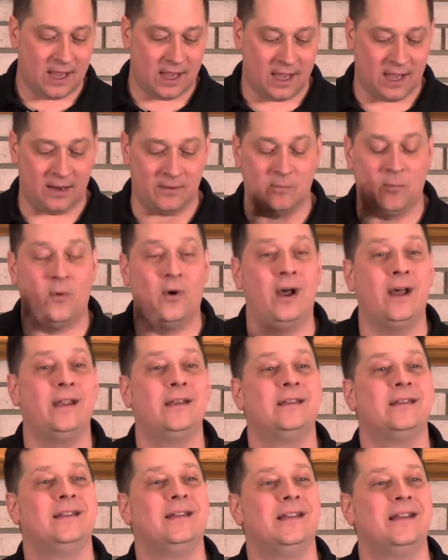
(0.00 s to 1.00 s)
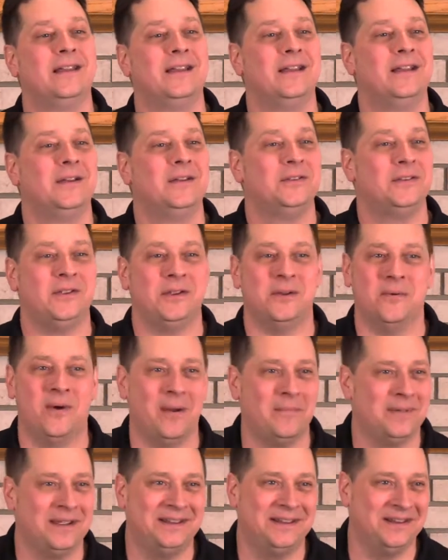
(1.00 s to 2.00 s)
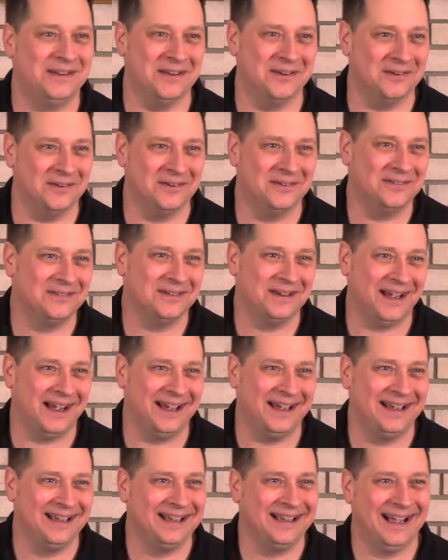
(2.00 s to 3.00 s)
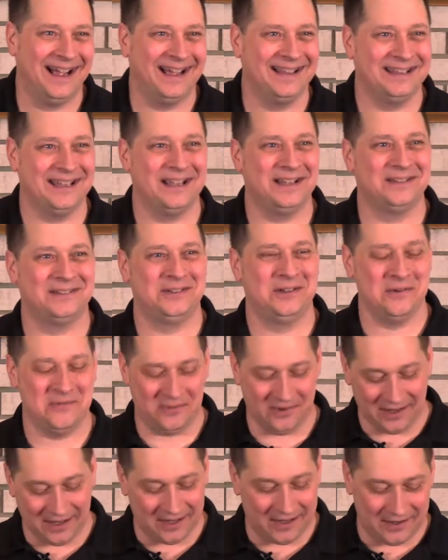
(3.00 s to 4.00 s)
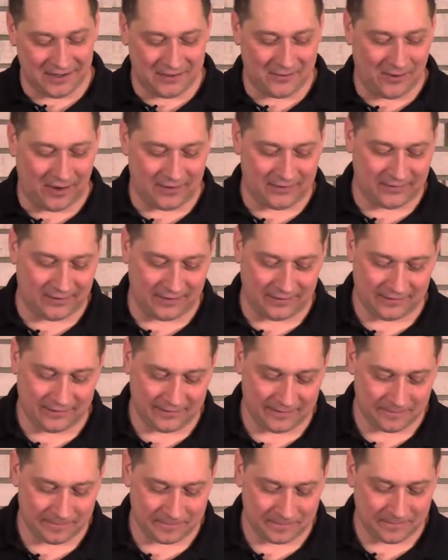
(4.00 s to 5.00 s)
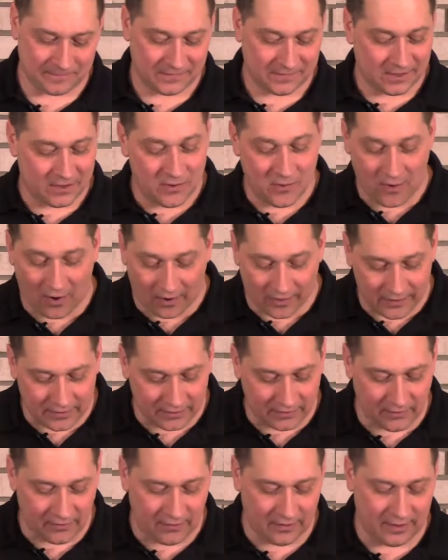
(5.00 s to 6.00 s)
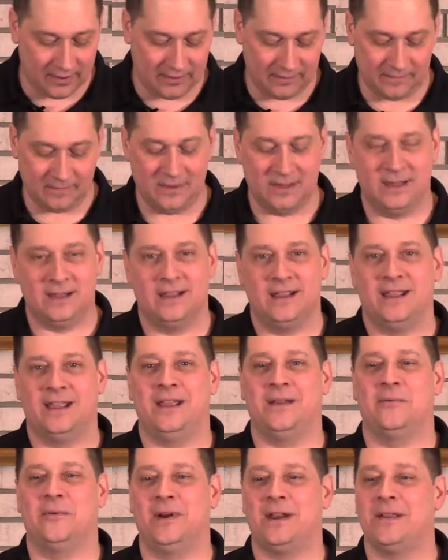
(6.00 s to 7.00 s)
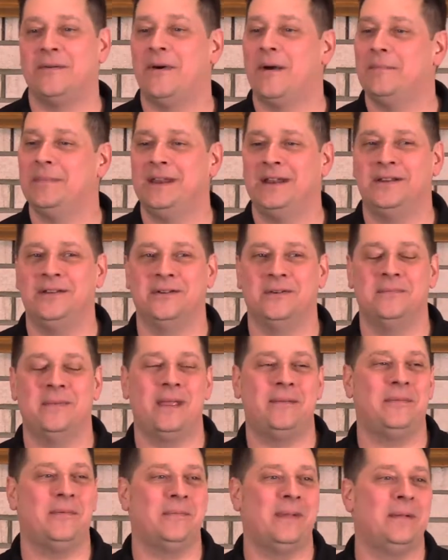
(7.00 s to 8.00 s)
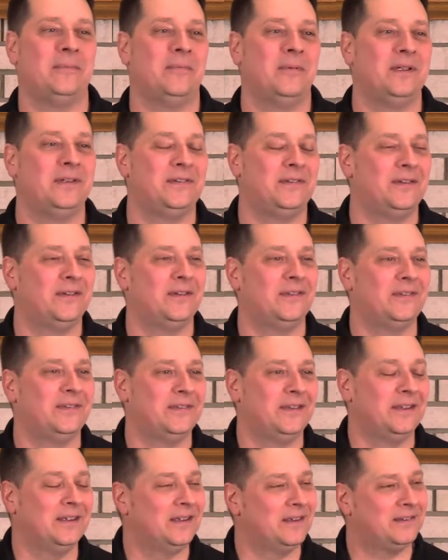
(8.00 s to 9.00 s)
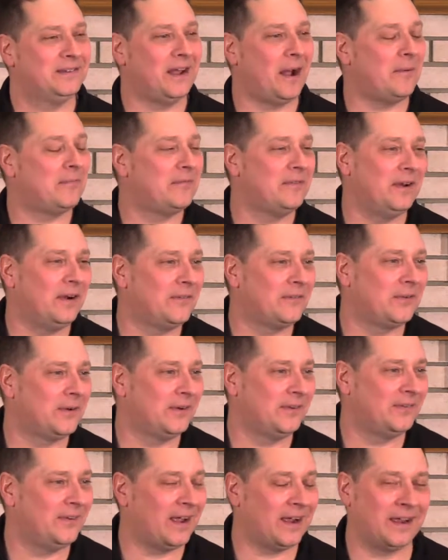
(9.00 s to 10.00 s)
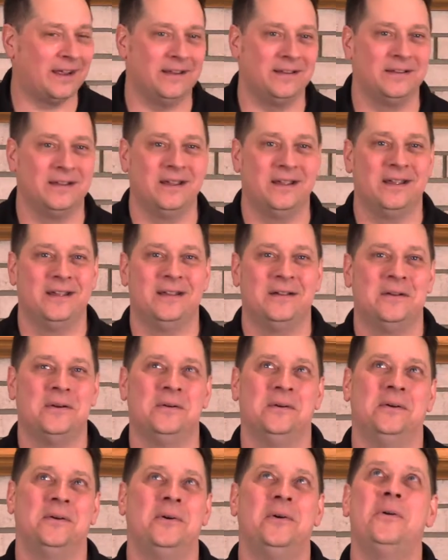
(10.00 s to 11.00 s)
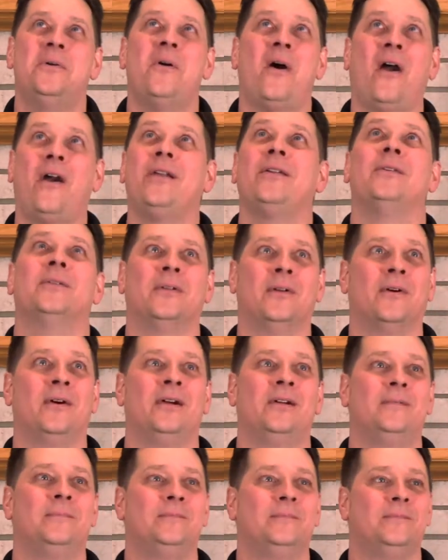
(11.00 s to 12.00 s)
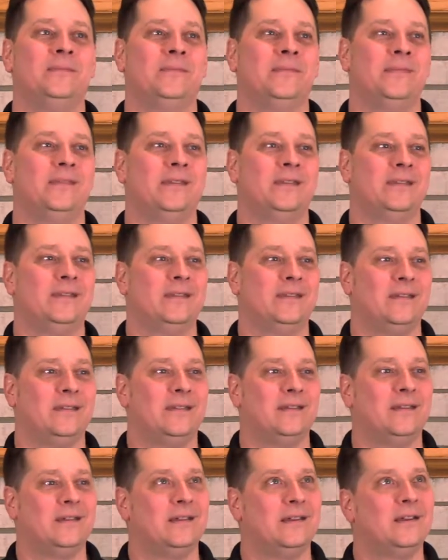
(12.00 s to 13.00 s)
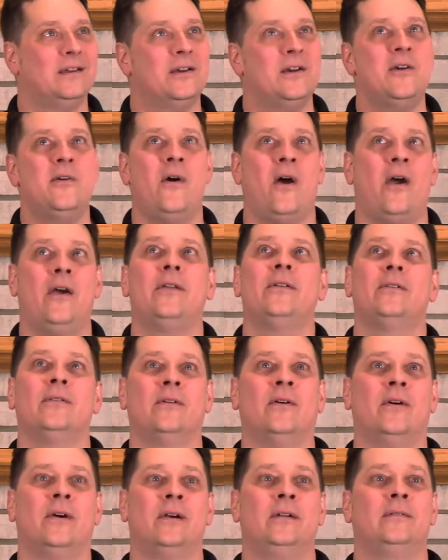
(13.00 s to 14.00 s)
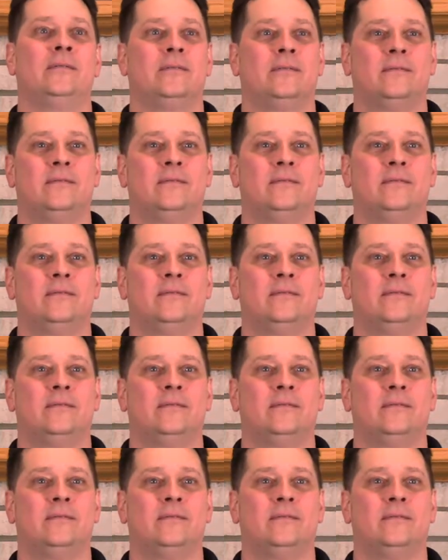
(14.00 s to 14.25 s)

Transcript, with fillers: And what do you want me to do? I, I think it's two really good questions. Who are you, Lord? And what do you want me to do? Maybe, maybe we should just stop there for a second. Who, are you, Lord? Who are you, Lord?